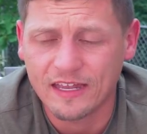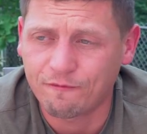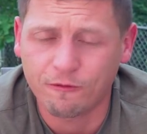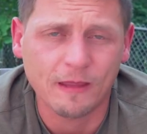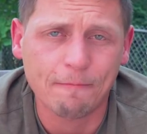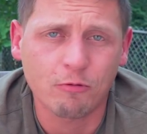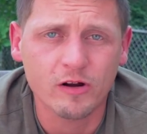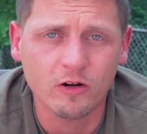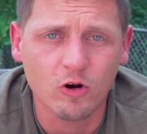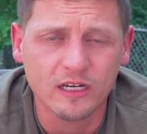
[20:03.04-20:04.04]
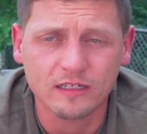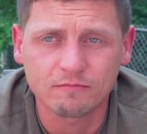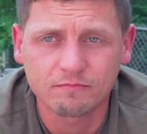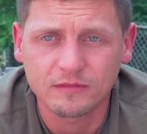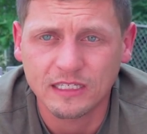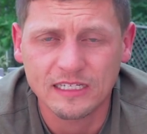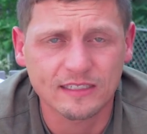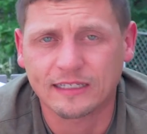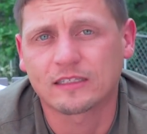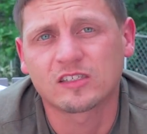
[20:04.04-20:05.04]
then from that point on,
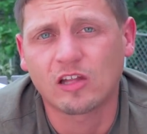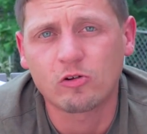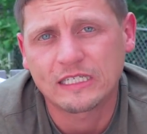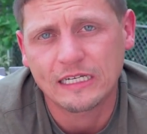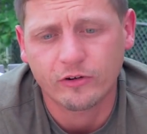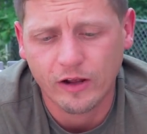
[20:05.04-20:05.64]
he's like the slowest eater